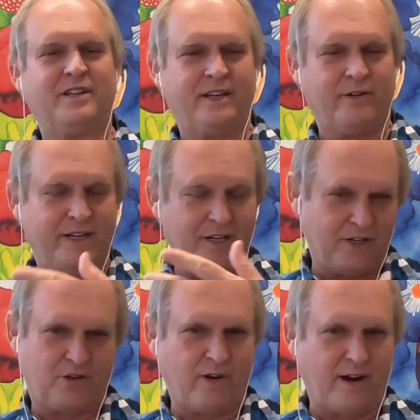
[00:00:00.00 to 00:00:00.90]
theory to
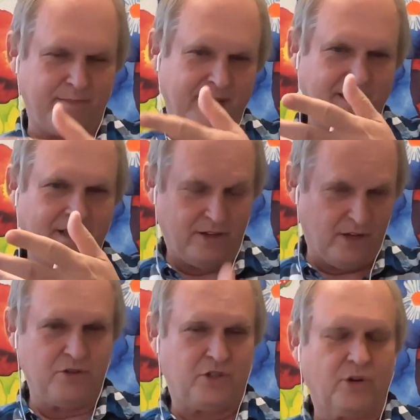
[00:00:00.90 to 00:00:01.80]
describe
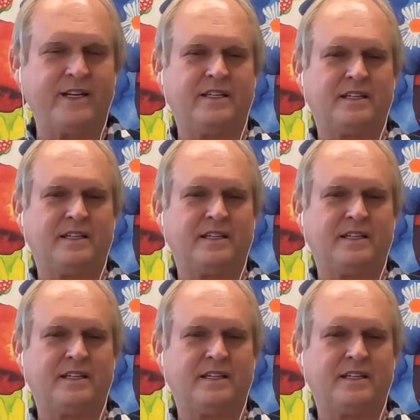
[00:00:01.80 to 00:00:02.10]
those choices.